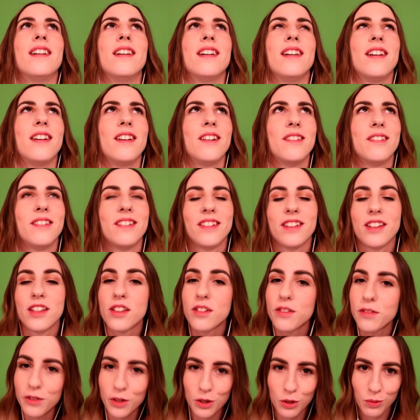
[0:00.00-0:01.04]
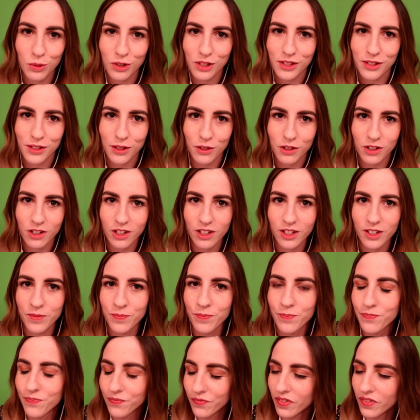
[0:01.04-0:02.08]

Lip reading: The food was so good.